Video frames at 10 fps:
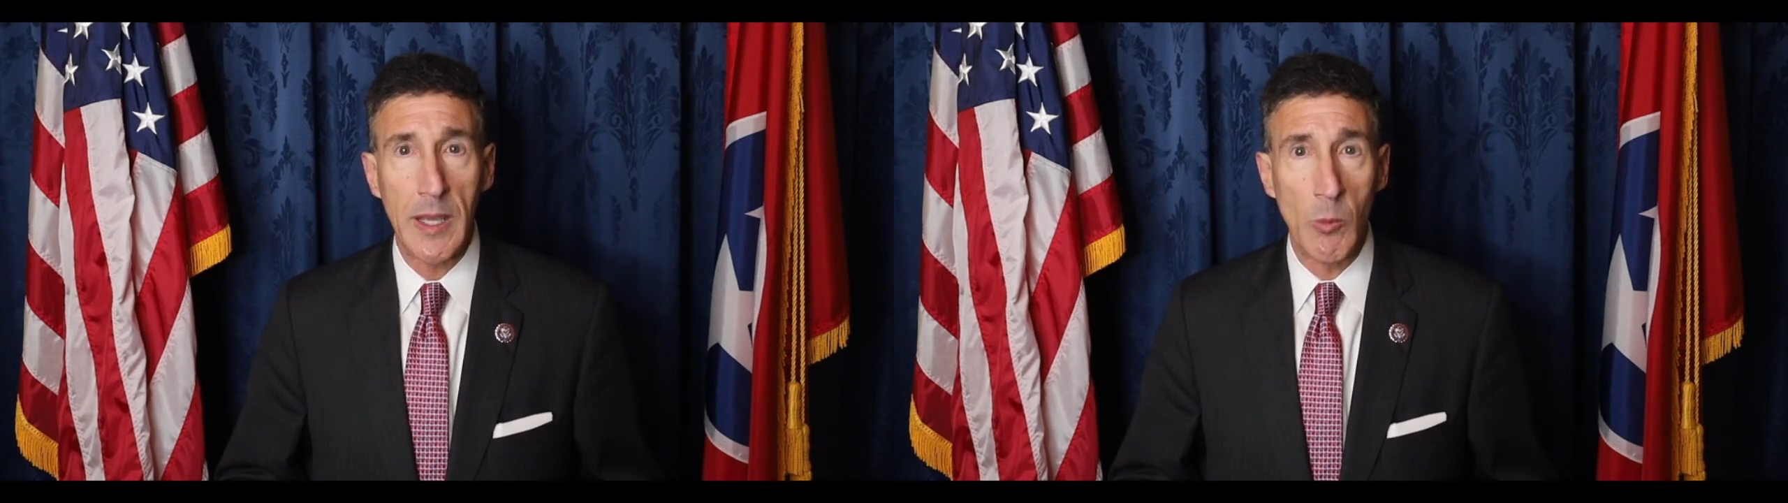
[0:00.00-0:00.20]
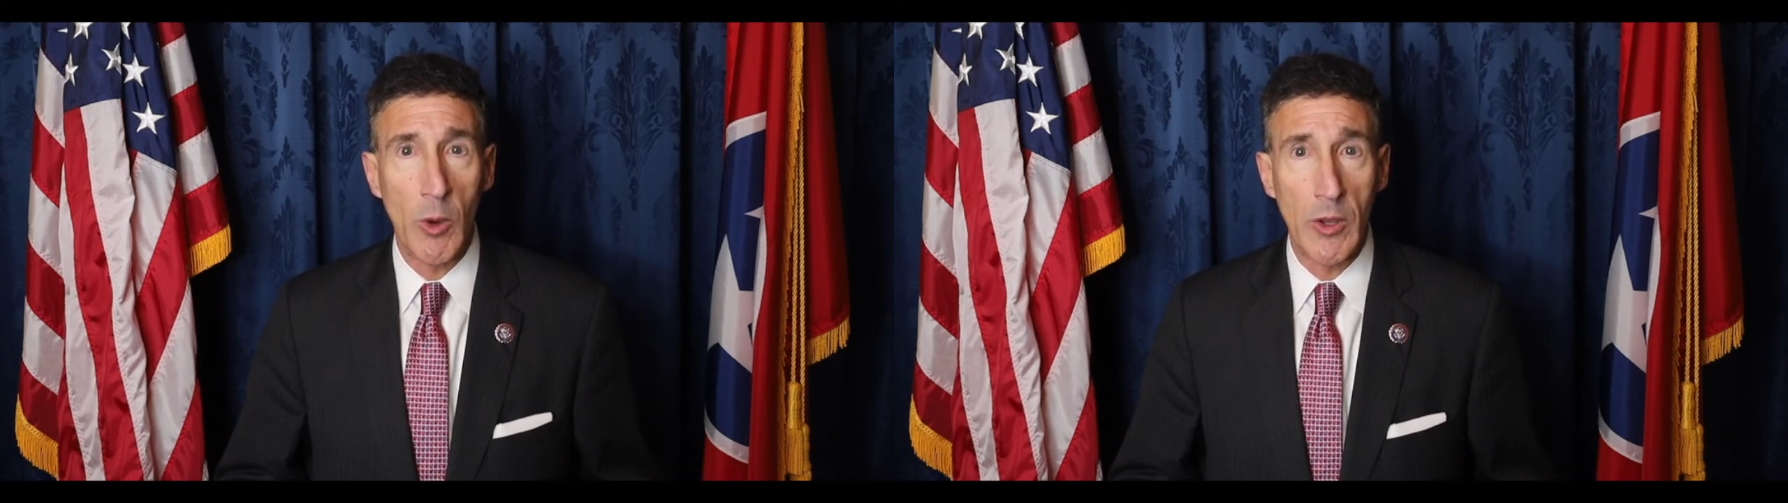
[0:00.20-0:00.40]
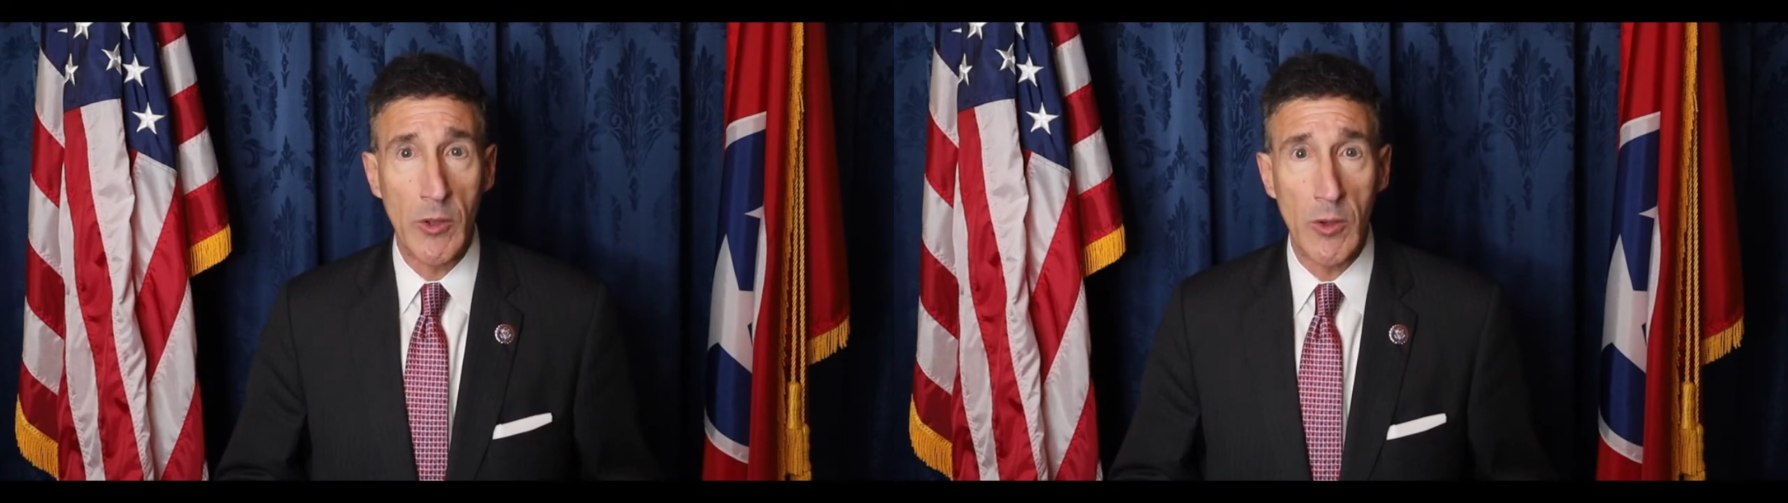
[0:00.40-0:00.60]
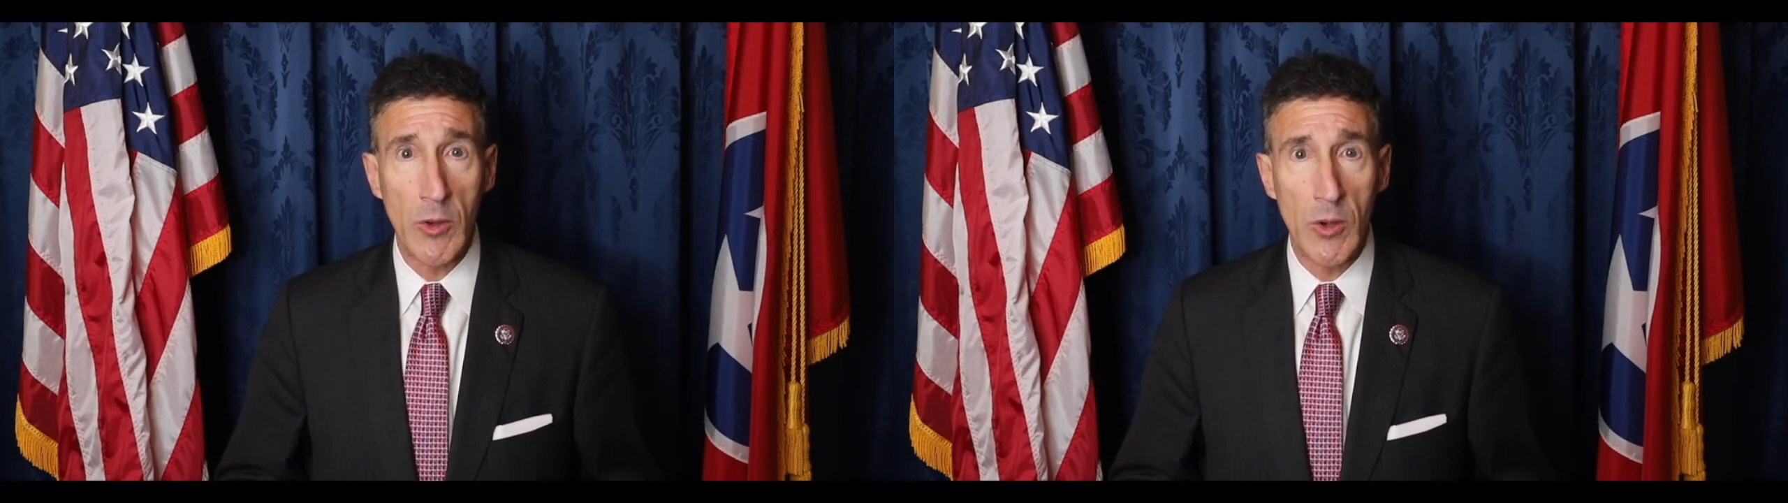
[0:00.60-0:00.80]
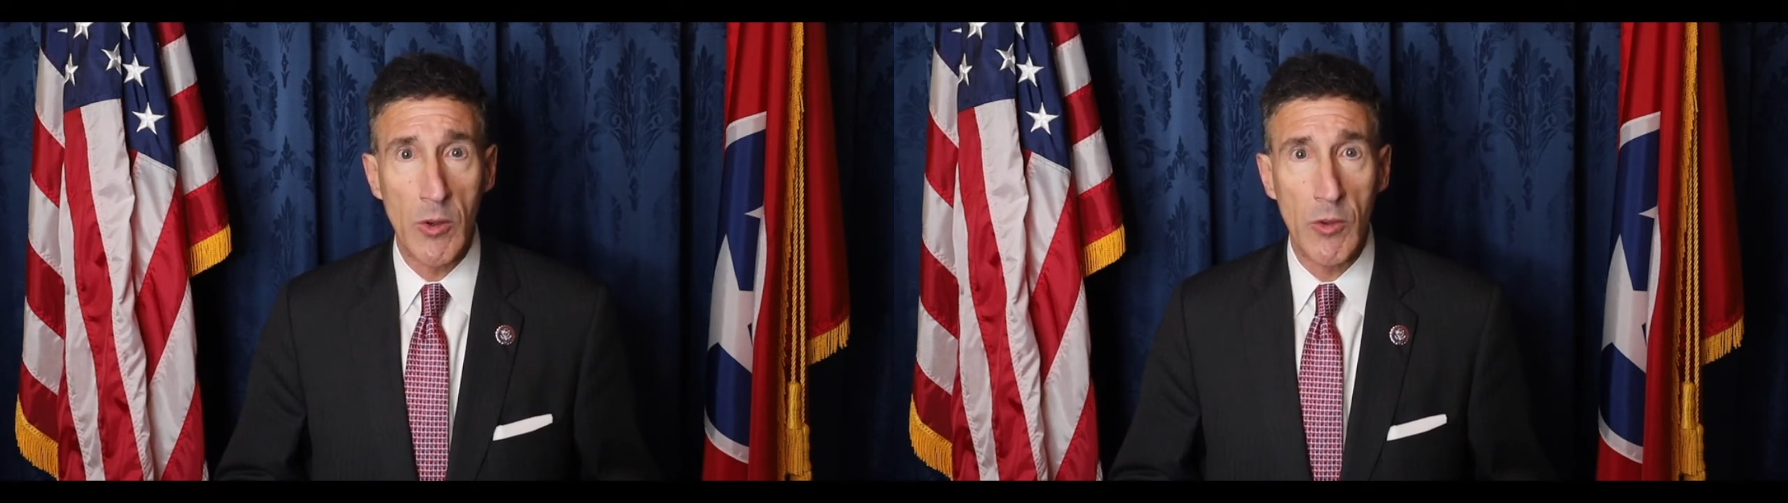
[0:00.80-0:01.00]
and will
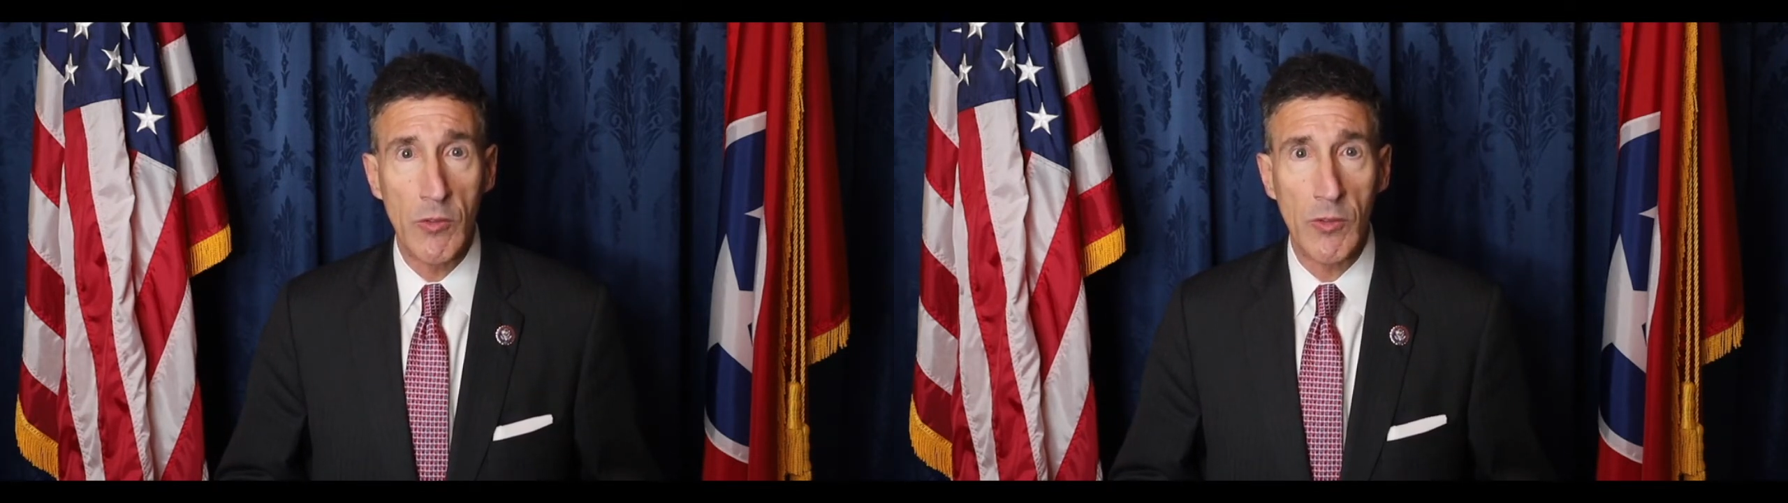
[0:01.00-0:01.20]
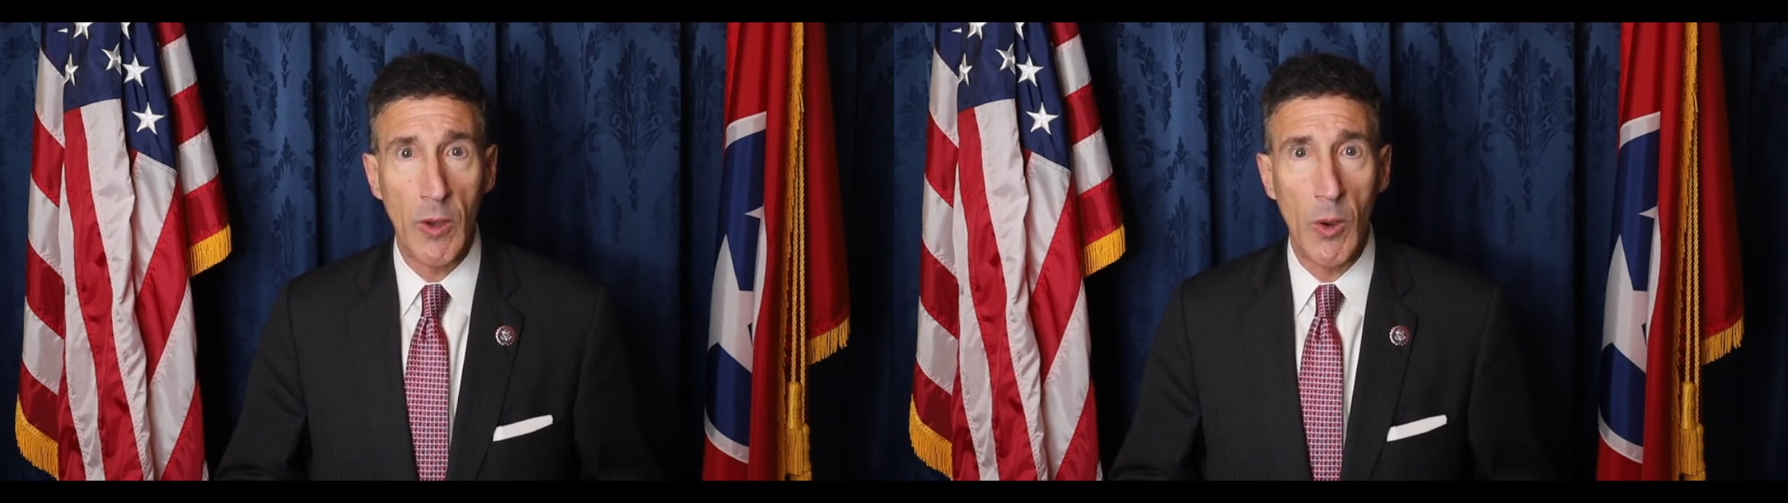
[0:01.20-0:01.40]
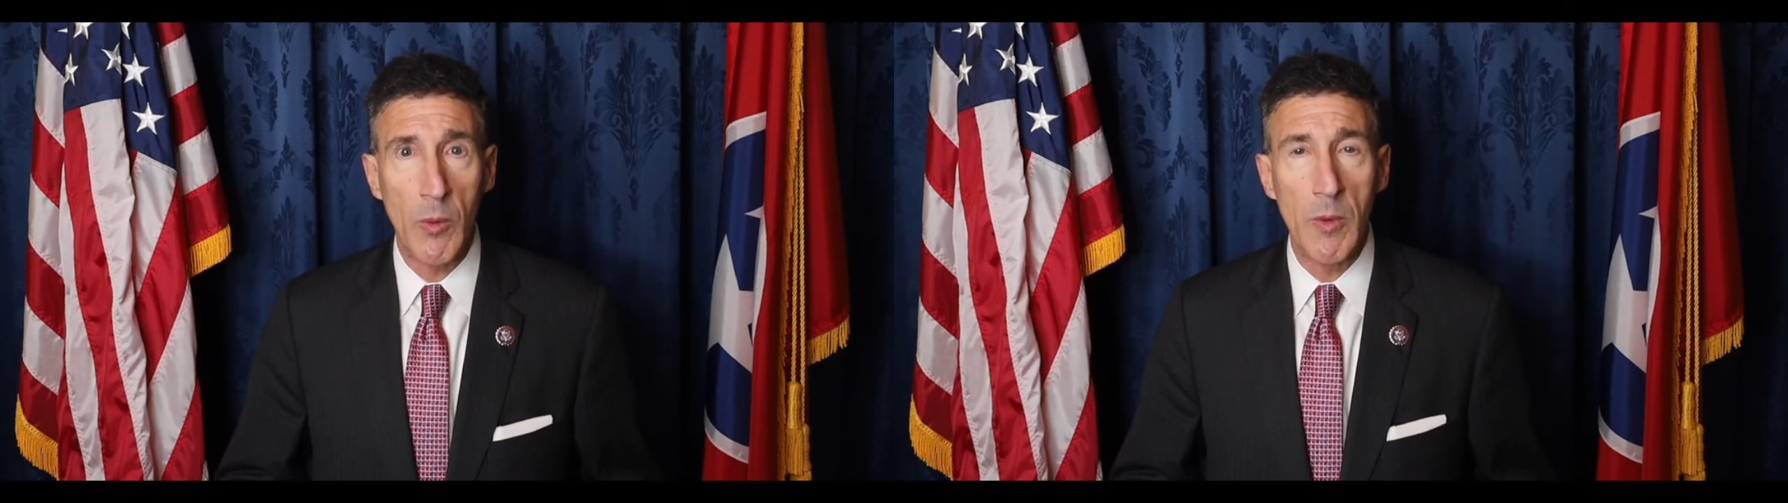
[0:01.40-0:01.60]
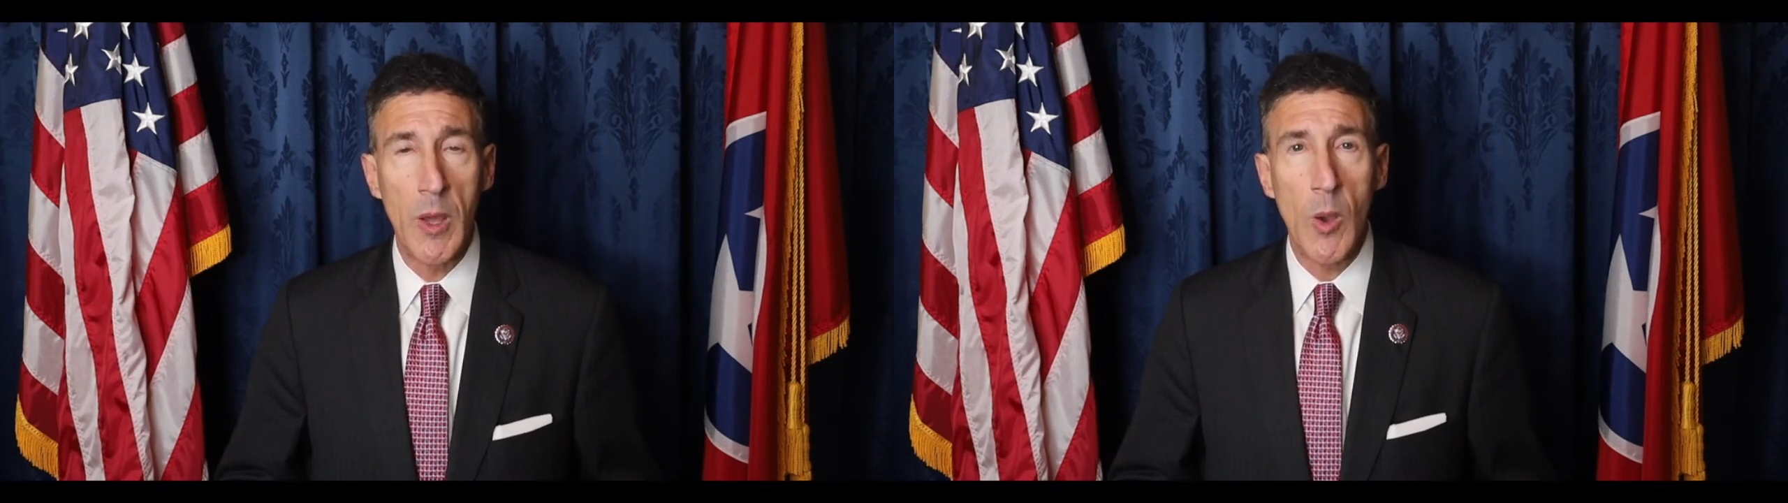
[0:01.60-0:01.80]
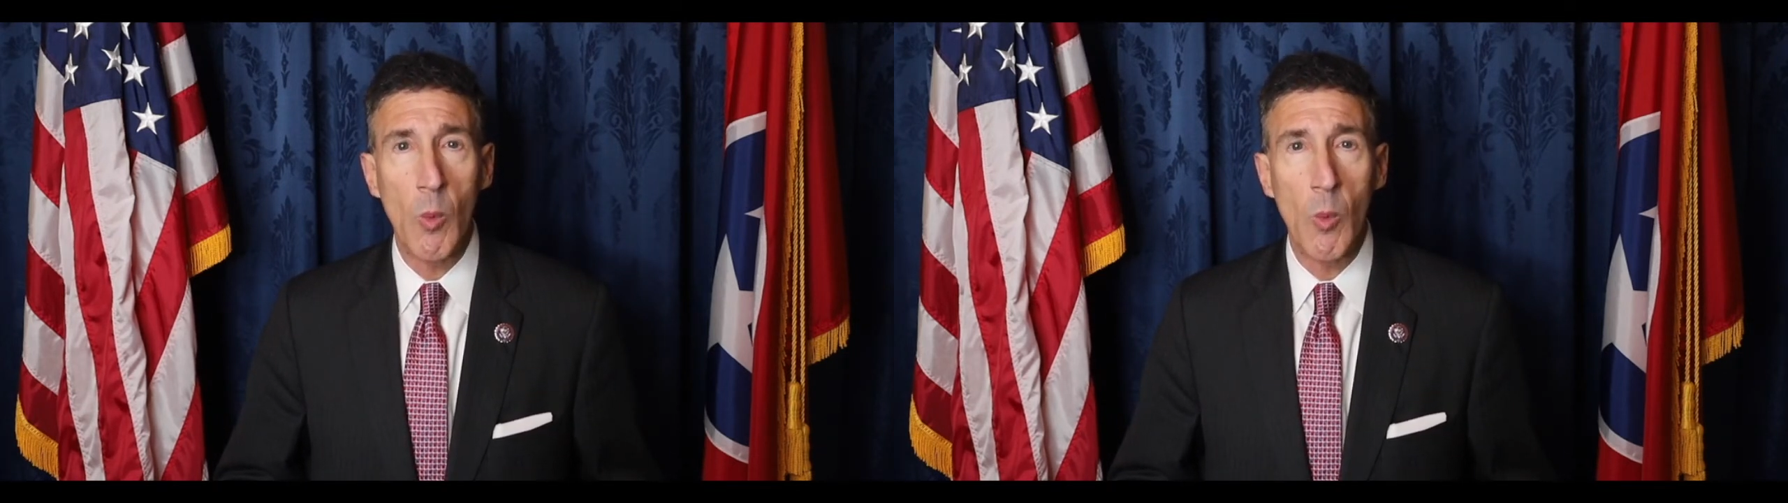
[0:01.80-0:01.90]
continue to do so